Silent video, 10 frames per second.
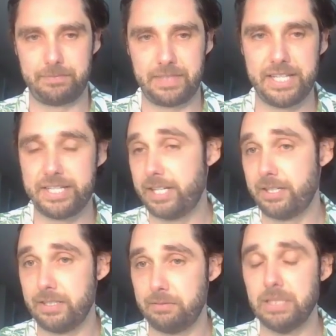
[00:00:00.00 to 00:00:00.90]

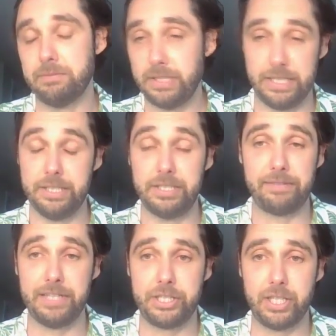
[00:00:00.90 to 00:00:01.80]
Consider, well, you
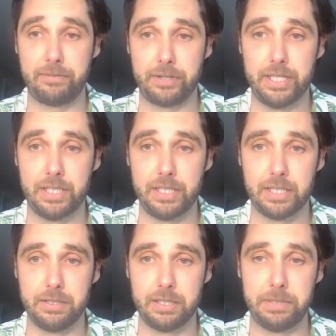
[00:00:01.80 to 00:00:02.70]
definitely should for
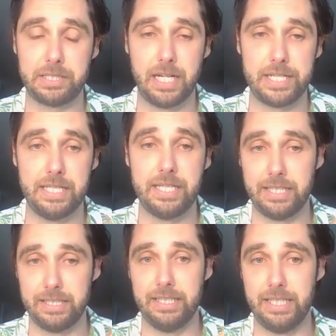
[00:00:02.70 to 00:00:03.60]
your book content,
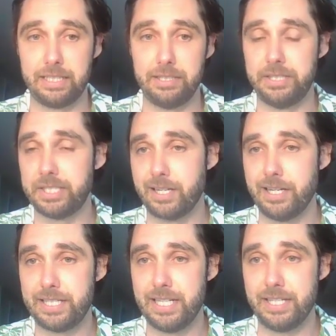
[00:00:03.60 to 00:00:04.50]
include this
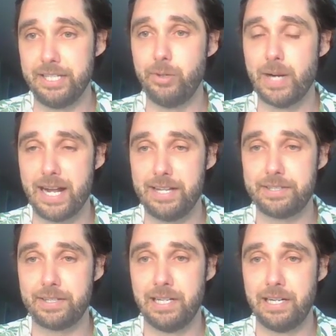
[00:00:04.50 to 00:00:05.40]
content in new
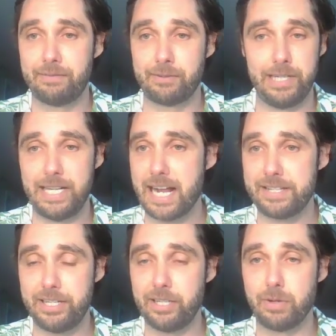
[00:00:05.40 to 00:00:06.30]
ads for any
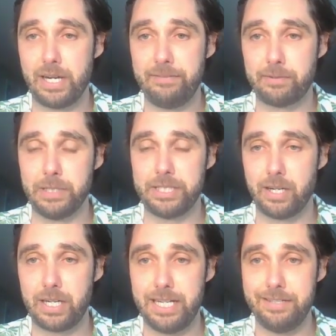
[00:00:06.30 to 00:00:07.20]
ads that you're running for
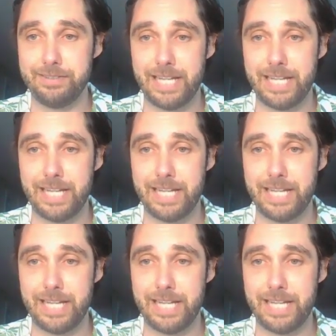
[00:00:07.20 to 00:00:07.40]
retargeting.